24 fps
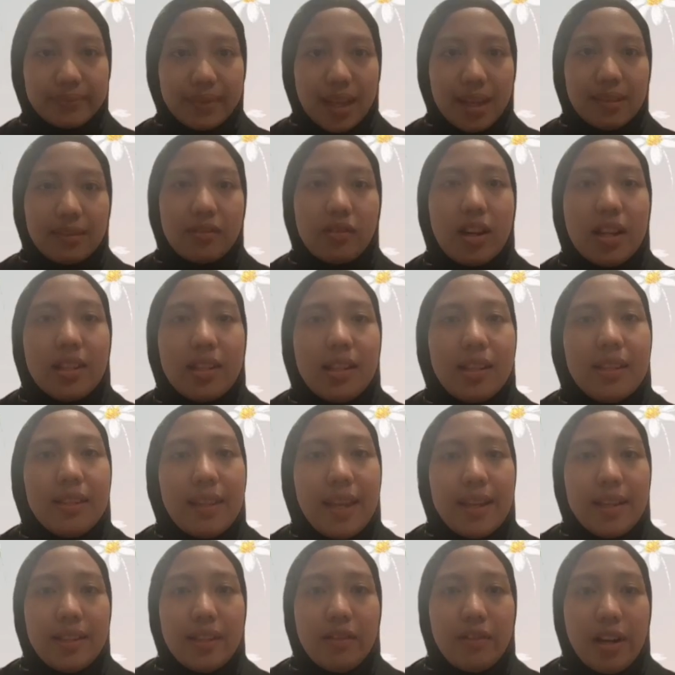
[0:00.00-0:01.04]
Structure
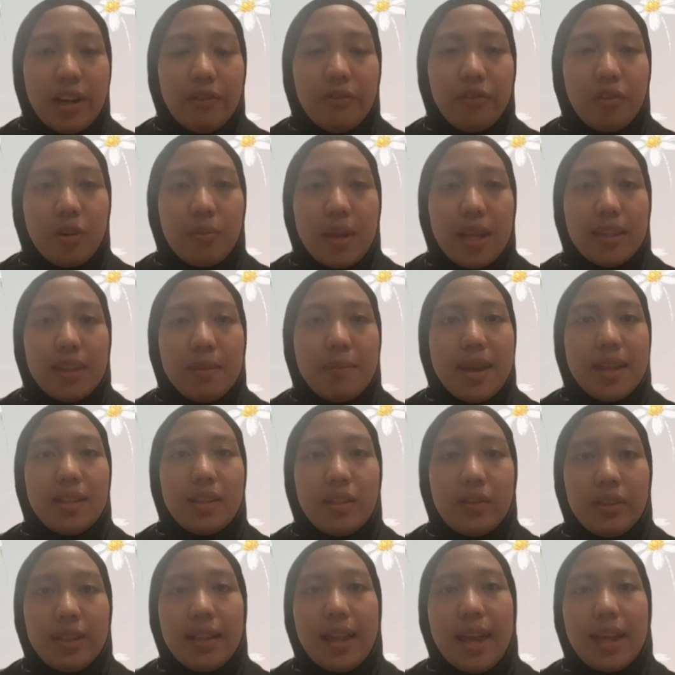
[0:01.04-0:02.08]
type derived from
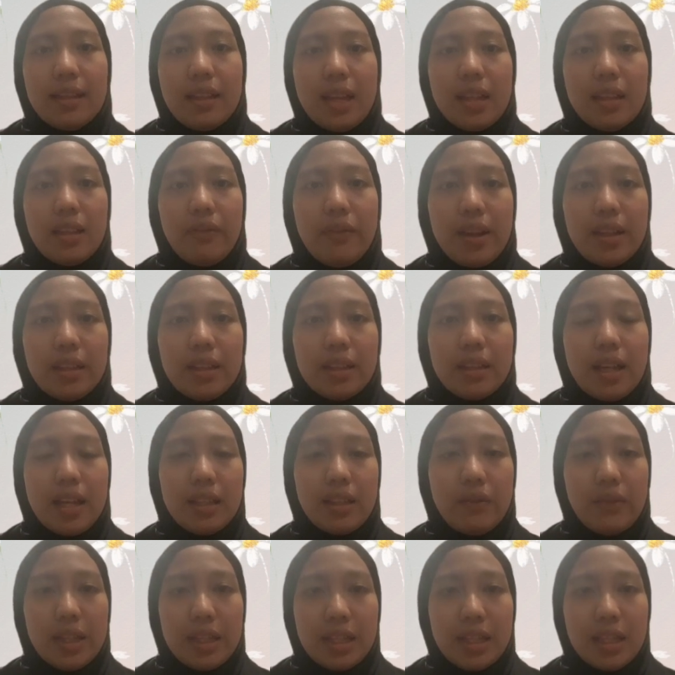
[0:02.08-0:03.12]
antibacterial and antifungal
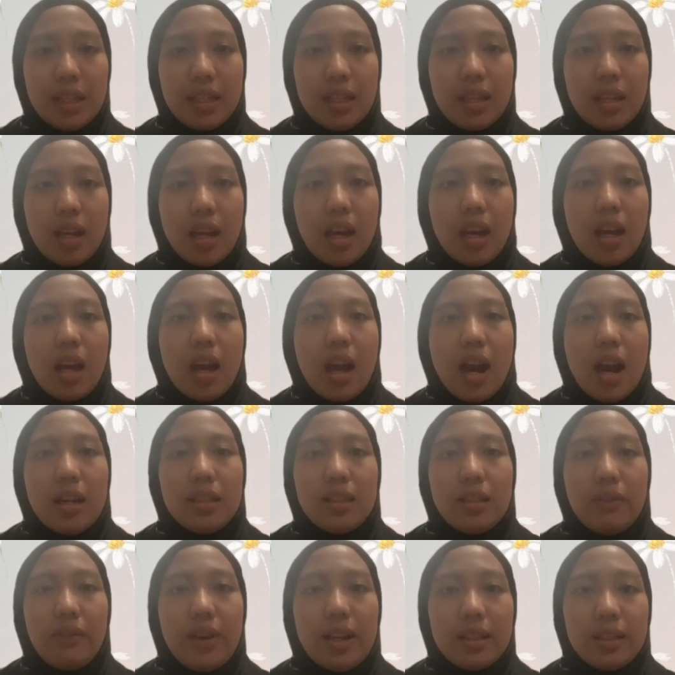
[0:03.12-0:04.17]
activity.
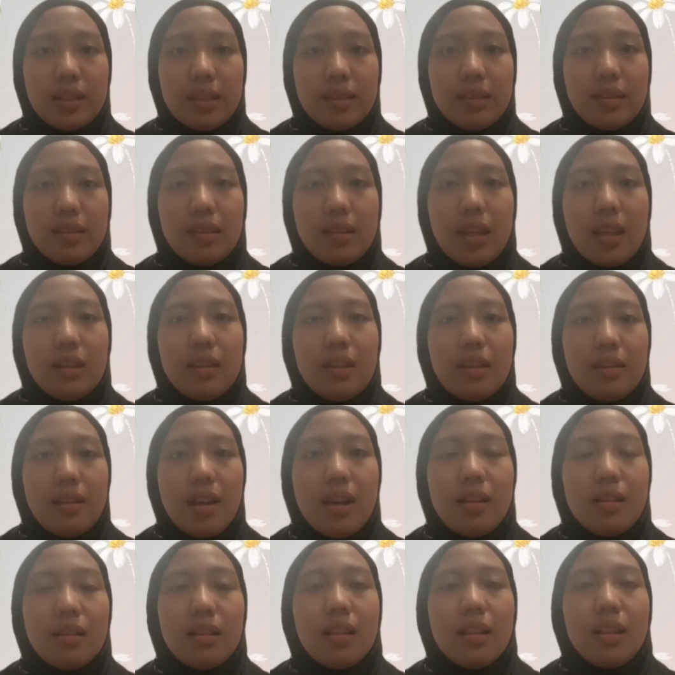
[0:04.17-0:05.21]
Arctic fungus Nectaria,
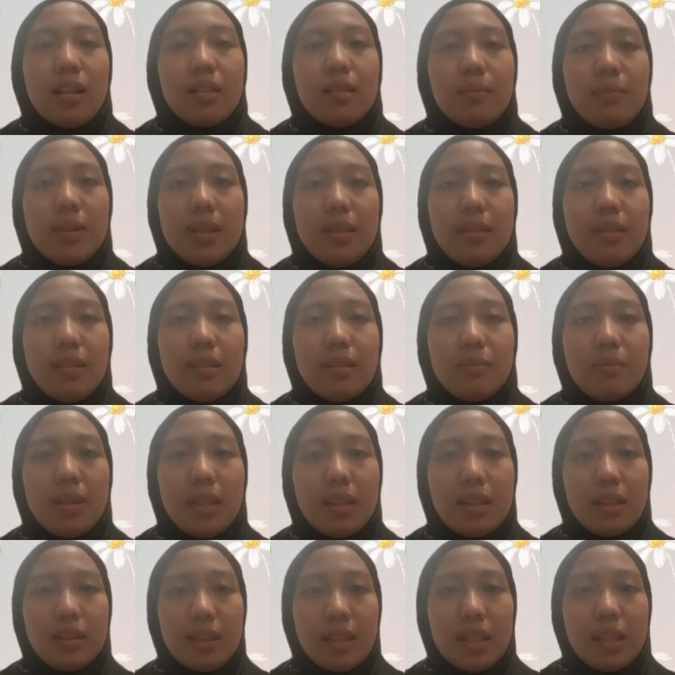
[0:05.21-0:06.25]
species
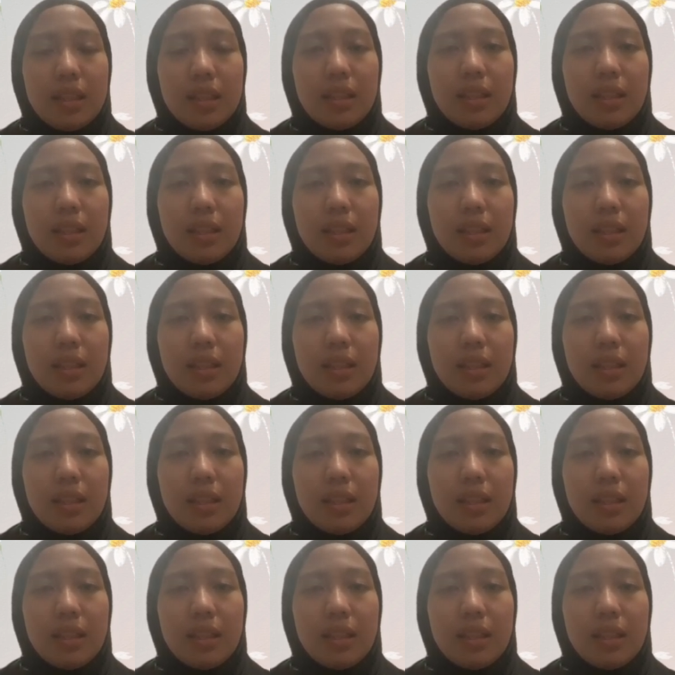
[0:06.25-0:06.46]
B13.